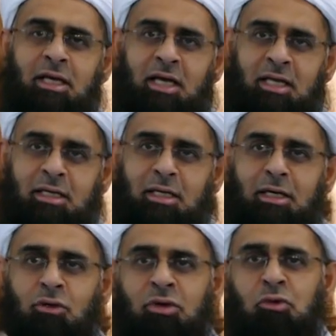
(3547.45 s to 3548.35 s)
and
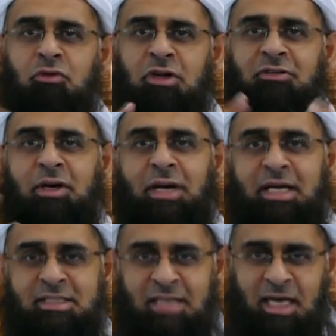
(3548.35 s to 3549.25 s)
a removal of our
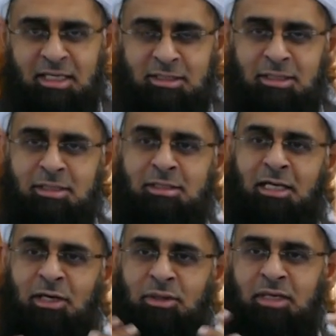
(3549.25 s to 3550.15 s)
anxieties and
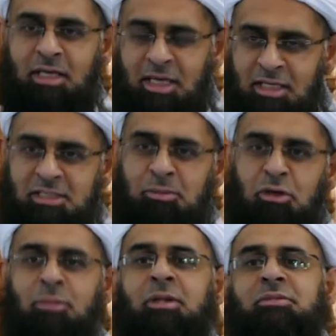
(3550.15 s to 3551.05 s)
our cares and
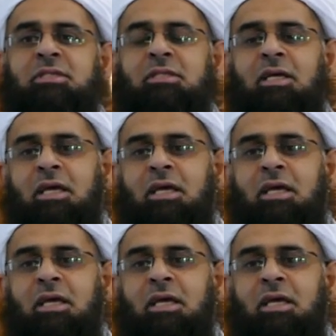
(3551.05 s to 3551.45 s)
problems,